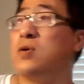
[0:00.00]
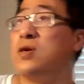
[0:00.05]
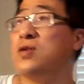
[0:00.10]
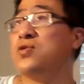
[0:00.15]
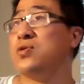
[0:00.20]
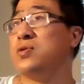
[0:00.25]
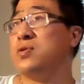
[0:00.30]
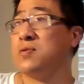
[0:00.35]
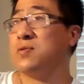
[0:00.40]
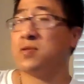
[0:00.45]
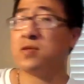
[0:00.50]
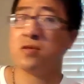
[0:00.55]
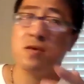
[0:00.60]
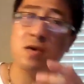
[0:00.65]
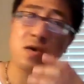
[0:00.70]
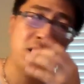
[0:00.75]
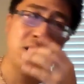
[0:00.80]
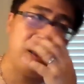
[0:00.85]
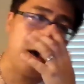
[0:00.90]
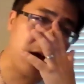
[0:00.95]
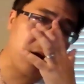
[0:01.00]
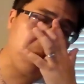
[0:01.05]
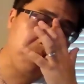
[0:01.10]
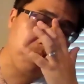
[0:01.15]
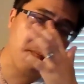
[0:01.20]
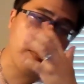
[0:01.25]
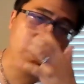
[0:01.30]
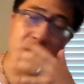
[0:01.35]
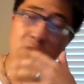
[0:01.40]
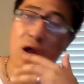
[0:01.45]
issues and a
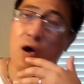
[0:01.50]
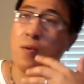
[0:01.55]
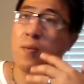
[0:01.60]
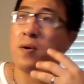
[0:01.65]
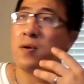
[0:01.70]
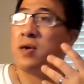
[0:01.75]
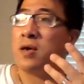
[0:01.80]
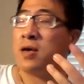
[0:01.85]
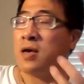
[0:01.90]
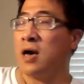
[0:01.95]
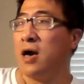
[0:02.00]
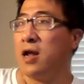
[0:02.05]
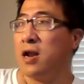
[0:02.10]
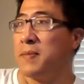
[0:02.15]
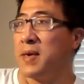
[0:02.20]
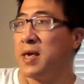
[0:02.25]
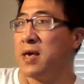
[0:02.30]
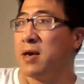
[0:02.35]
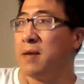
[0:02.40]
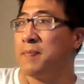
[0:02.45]
global economy,